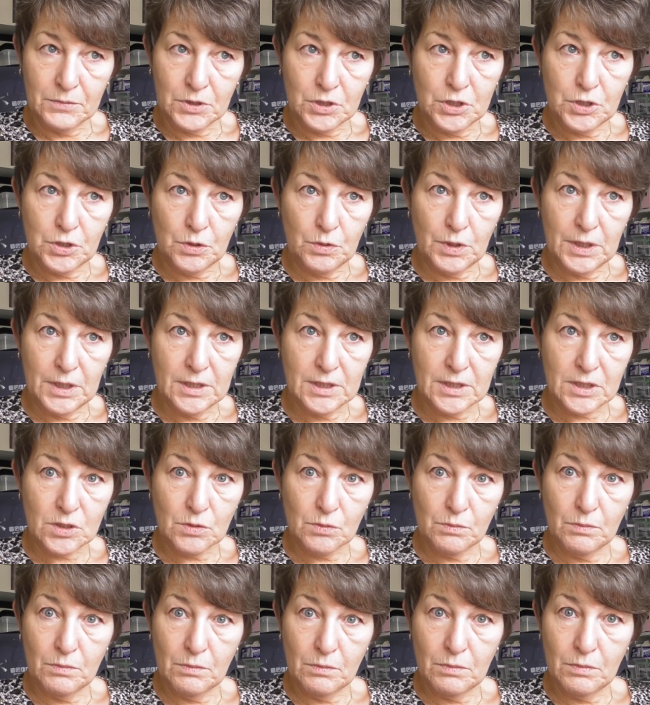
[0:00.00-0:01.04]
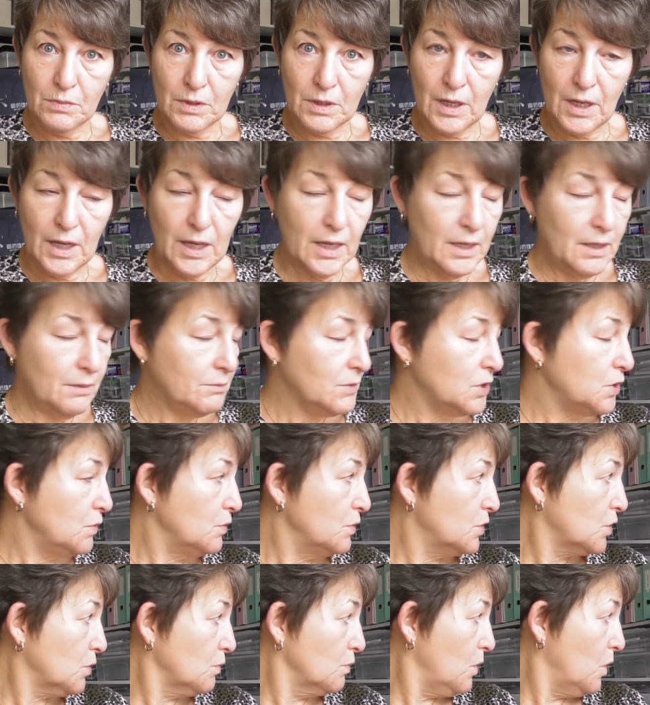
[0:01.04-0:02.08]
doing some
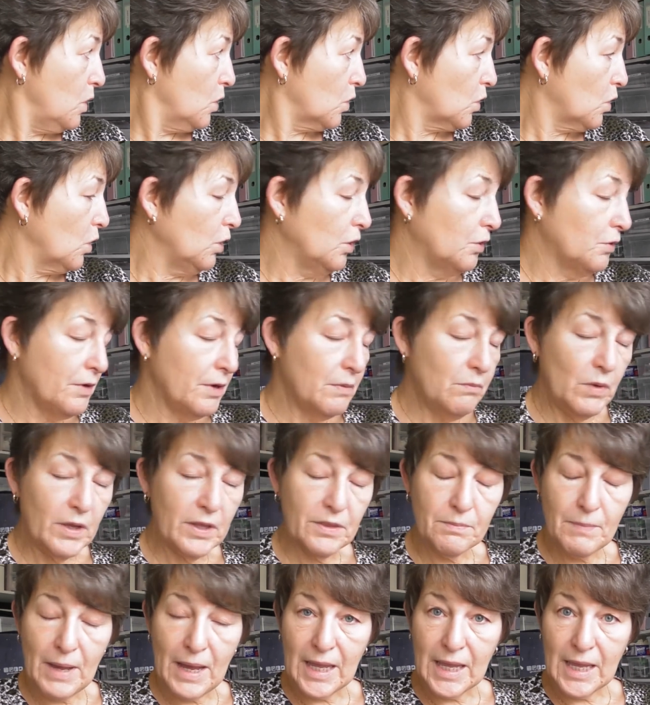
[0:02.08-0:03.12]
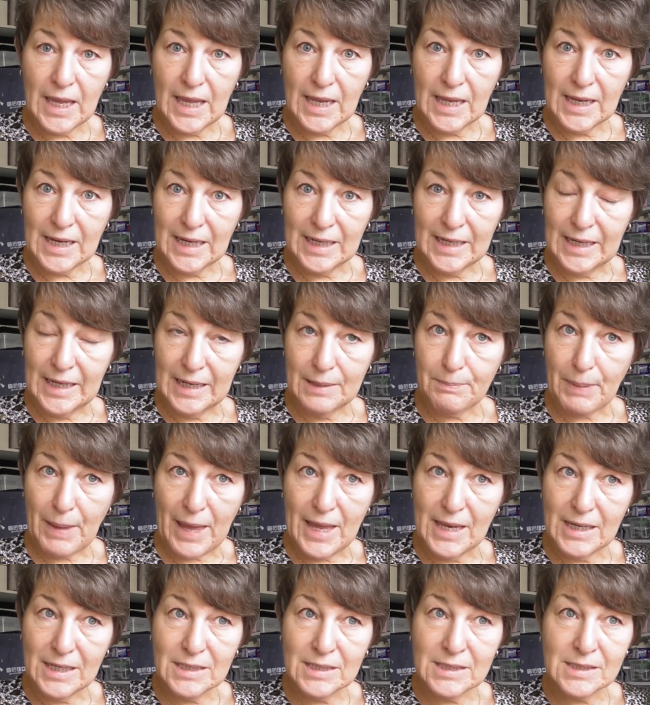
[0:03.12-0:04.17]
more colouring with my Ink Lily
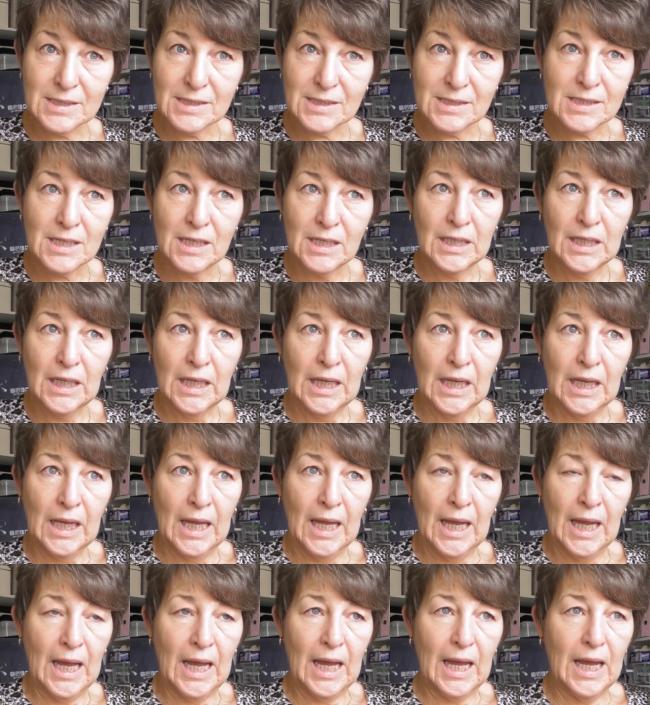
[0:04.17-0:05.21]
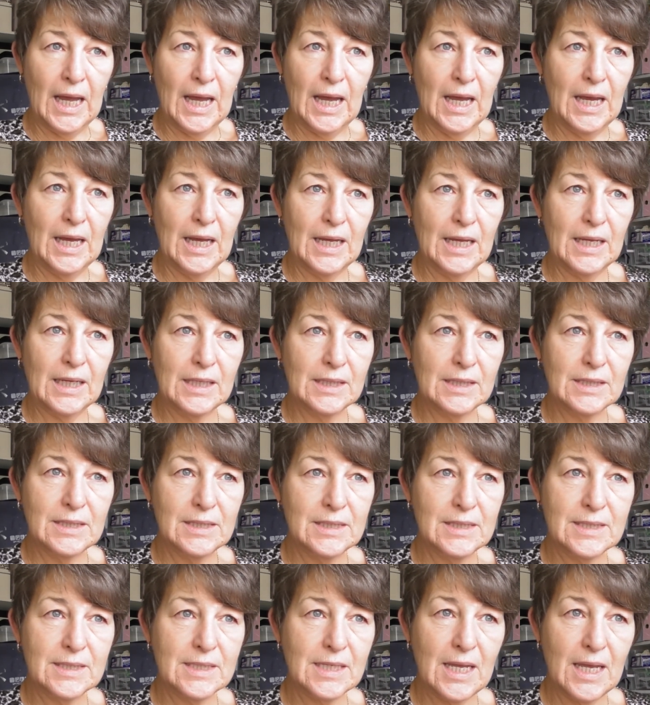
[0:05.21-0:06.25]
pens, and
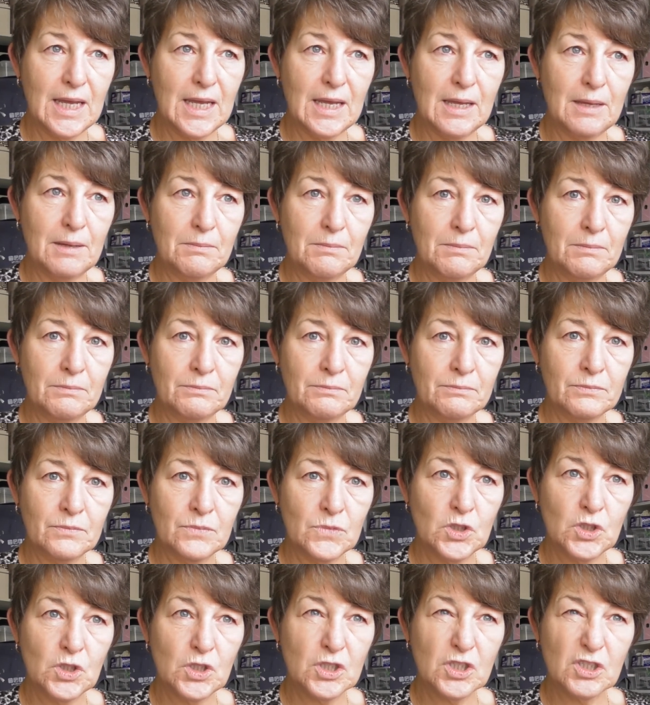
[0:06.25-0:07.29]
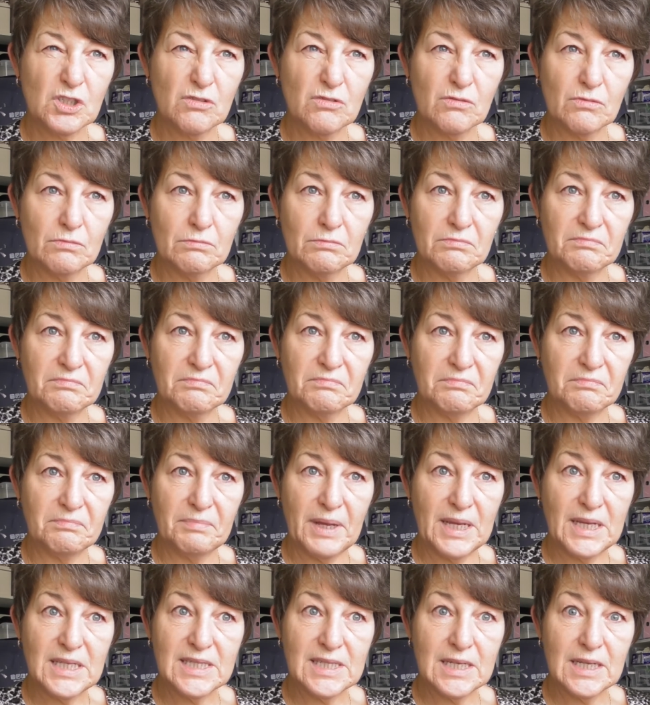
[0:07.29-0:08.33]
just
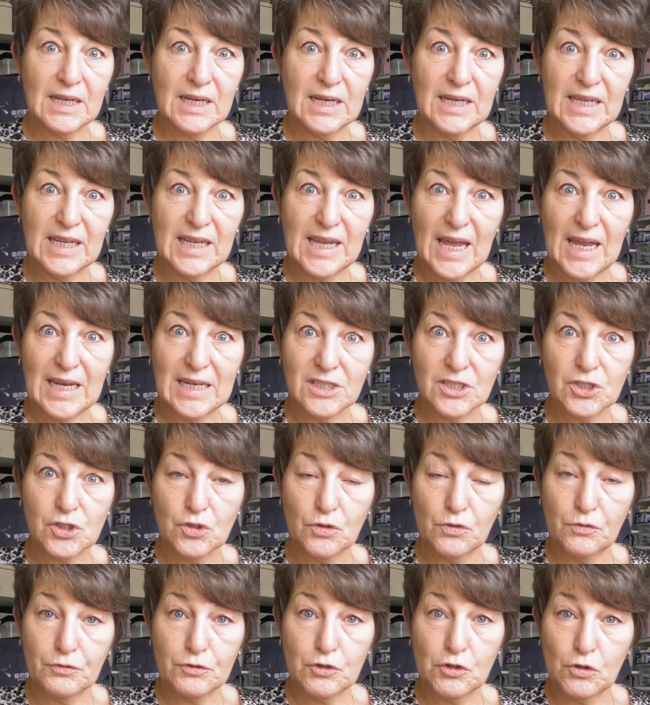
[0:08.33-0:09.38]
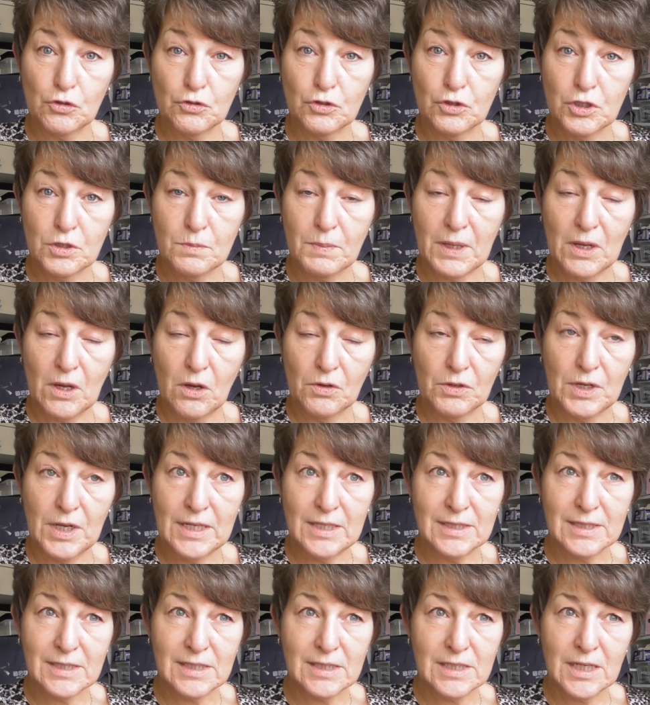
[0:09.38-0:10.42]
basically getting stuff done, to be
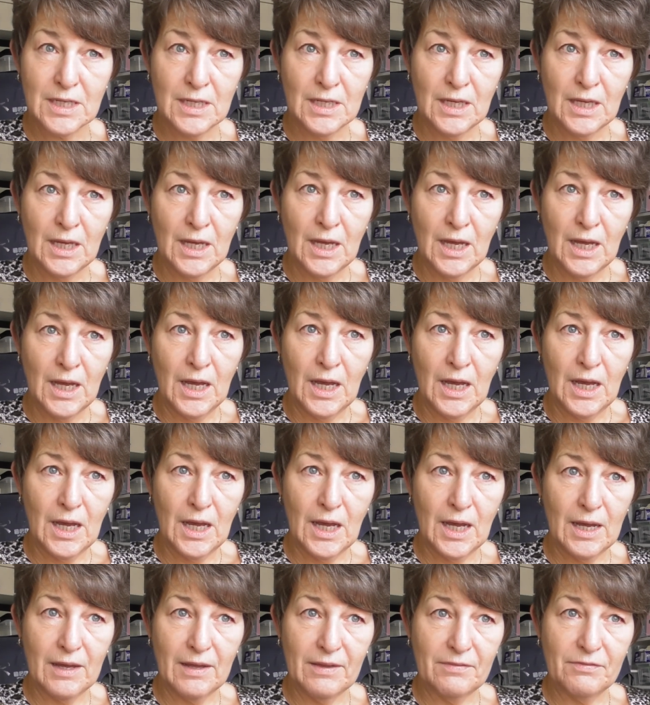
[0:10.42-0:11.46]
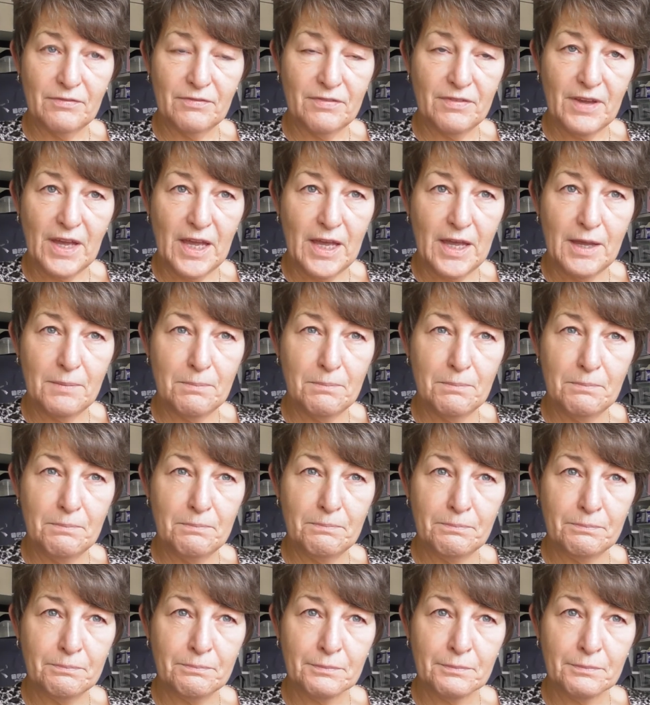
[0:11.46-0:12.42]
honest. I'm